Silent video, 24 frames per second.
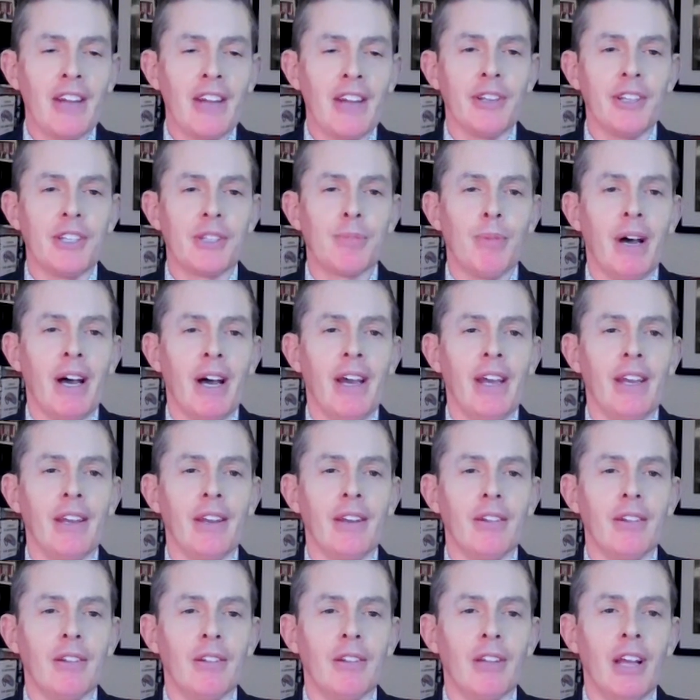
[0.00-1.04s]
athletes
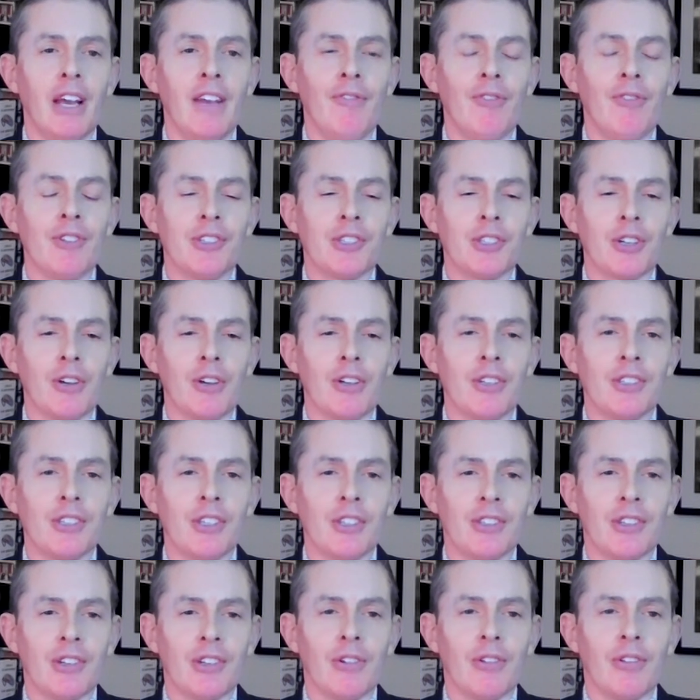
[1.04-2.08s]
buying life insurance
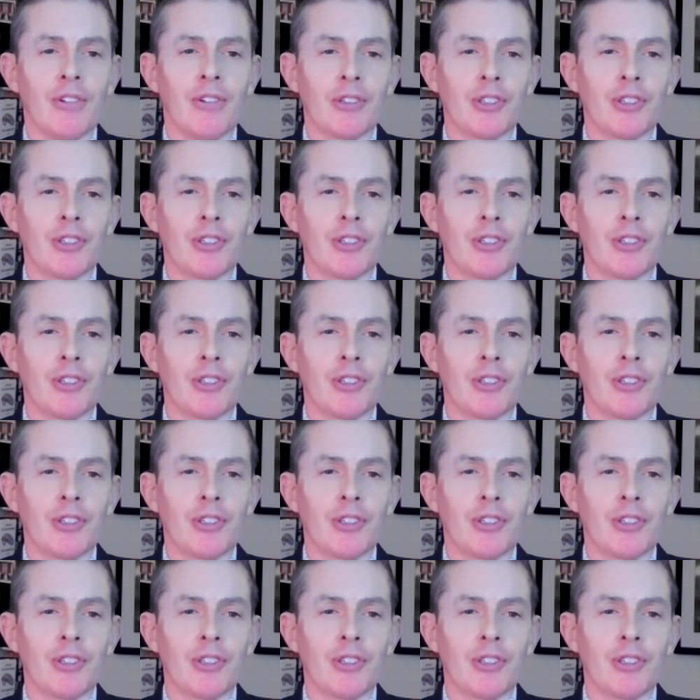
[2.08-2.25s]
is they're